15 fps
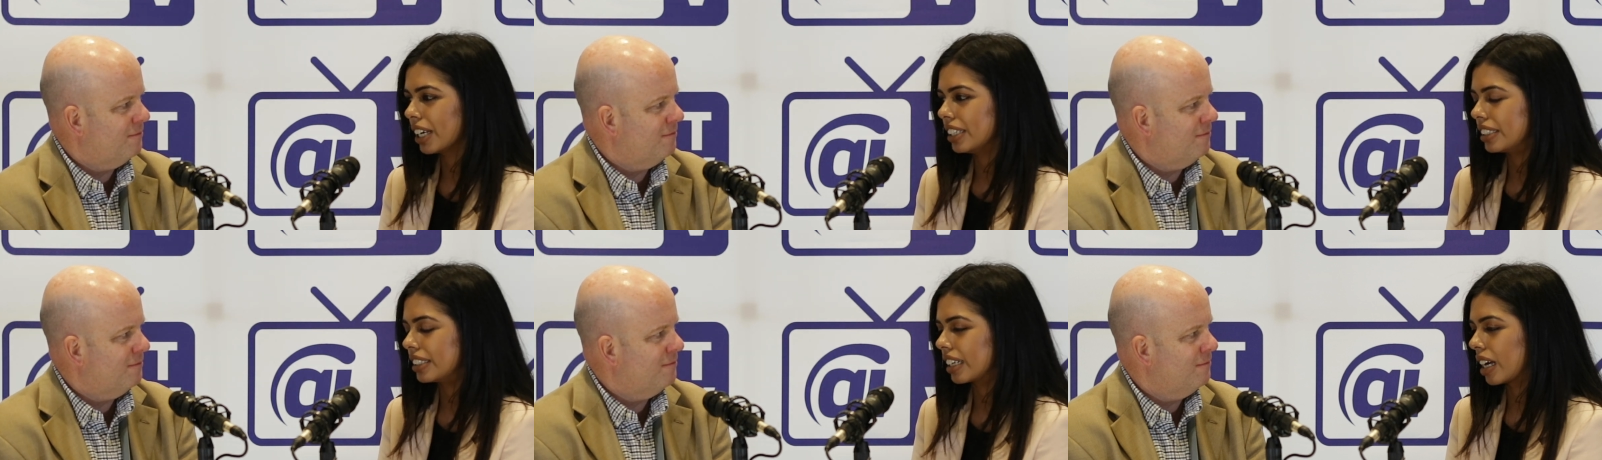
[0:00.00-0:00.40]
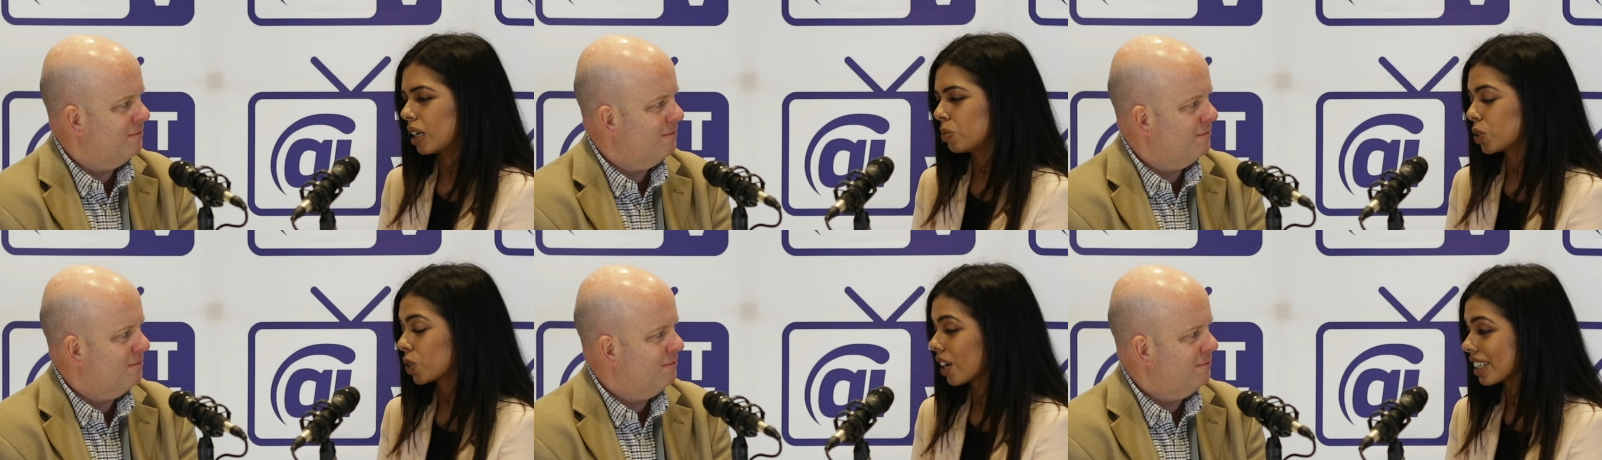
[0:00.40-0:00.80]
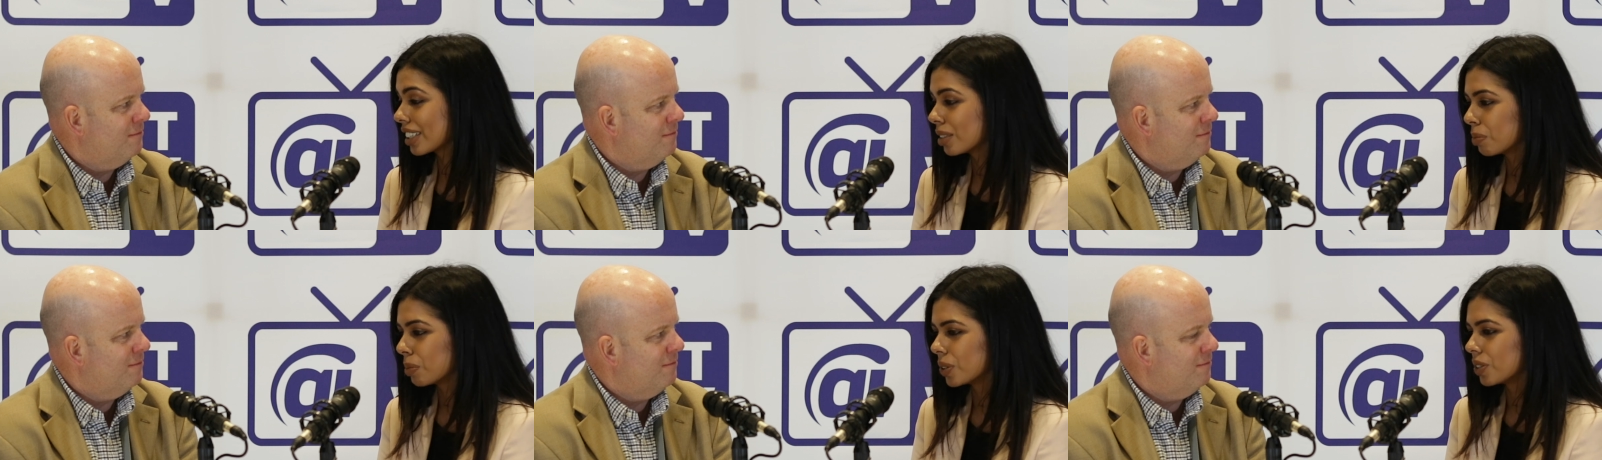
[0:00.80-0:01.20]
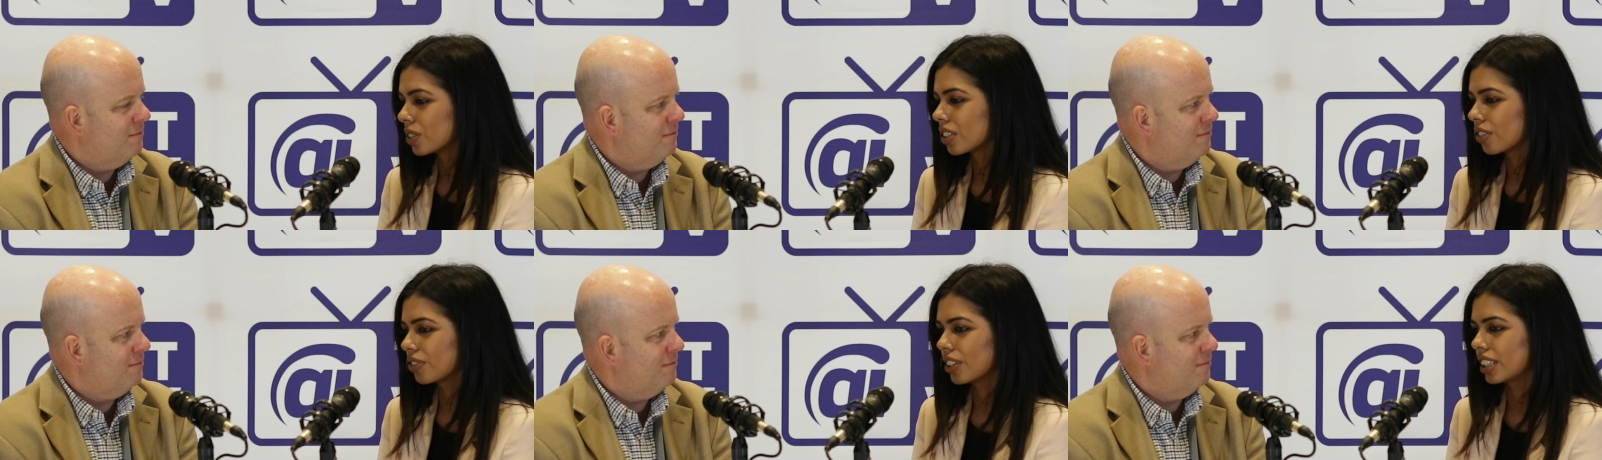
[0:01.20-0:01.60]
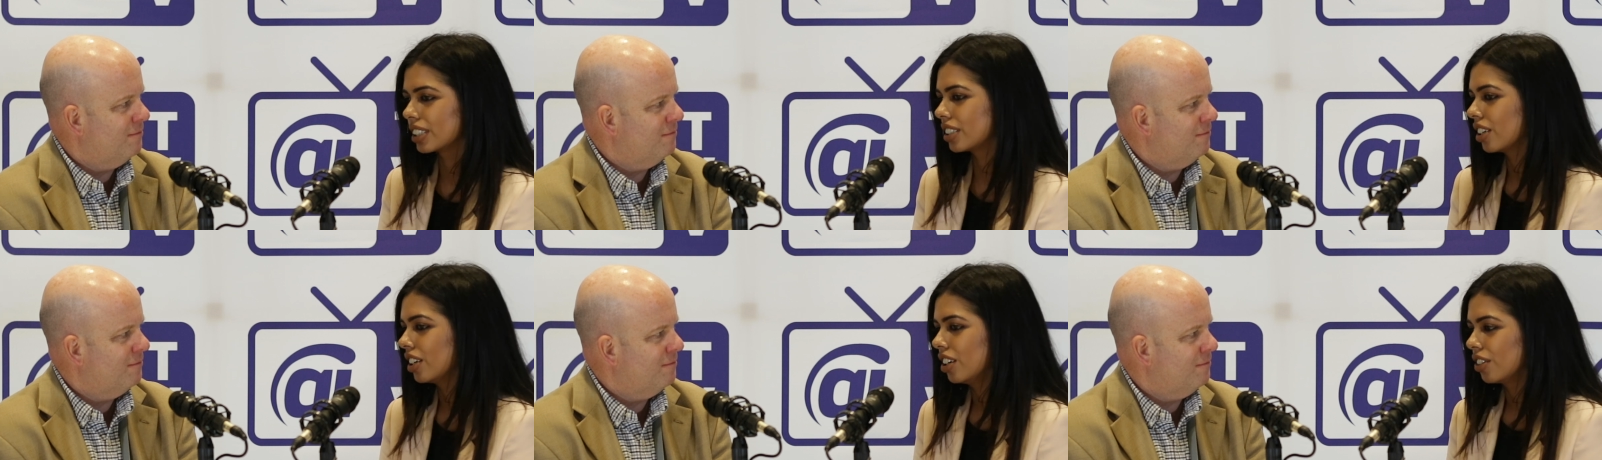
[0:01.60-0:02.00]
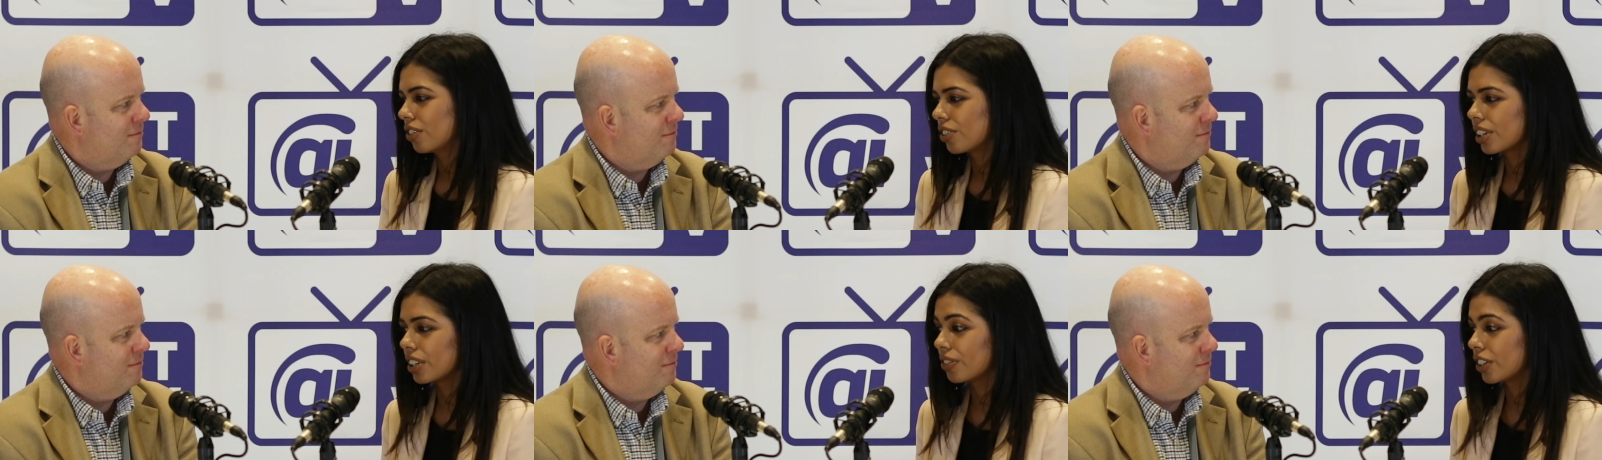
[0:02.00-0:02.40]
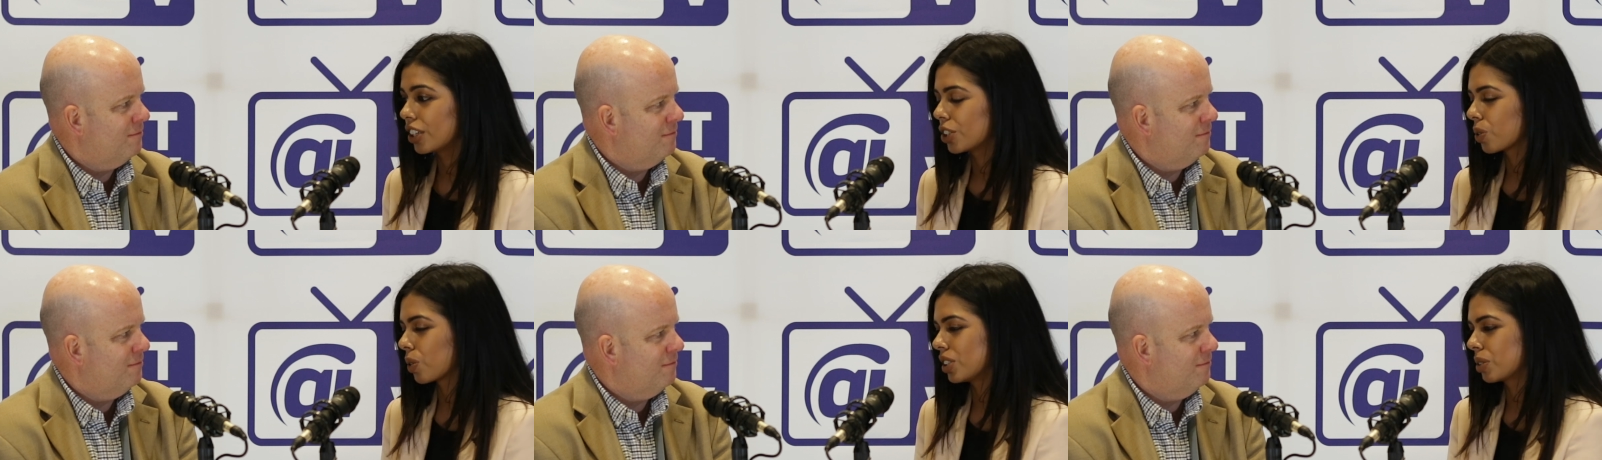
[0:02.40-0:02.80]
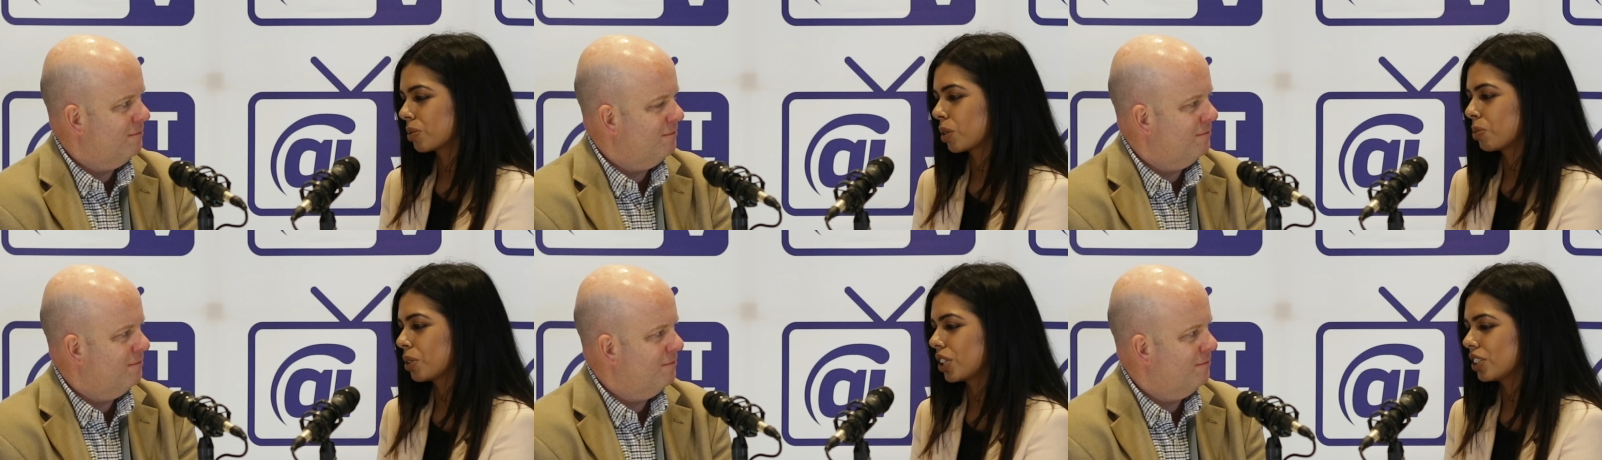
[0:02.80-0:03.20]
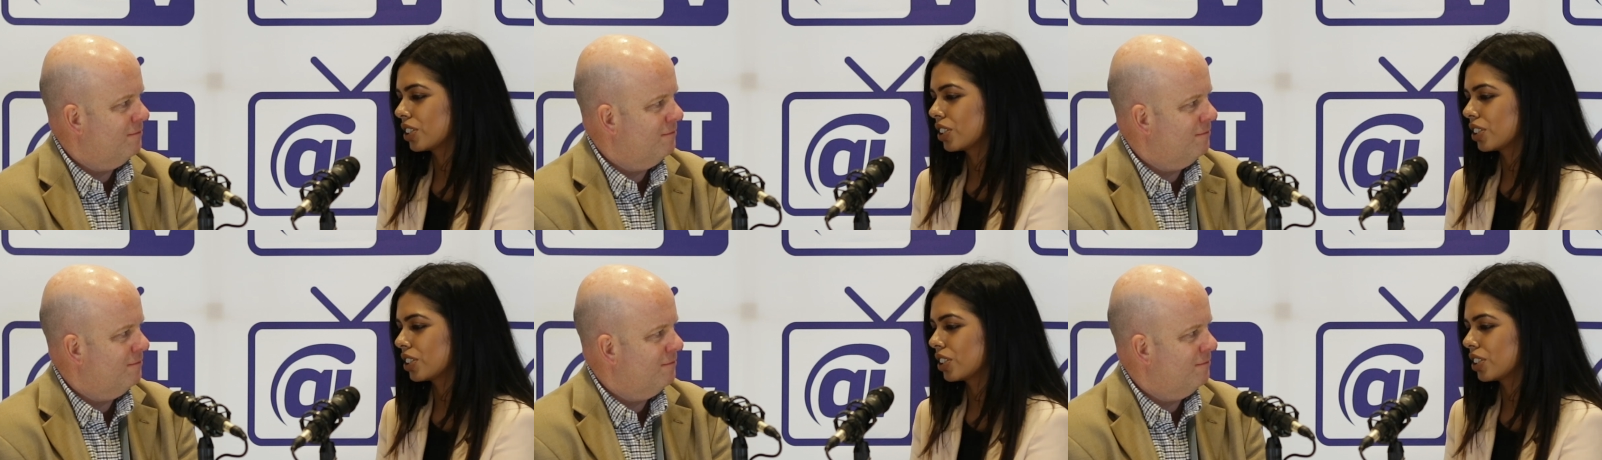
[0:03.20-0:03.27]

Speaker 1: paced. I'm trying to build the first fully fledged quantum computer.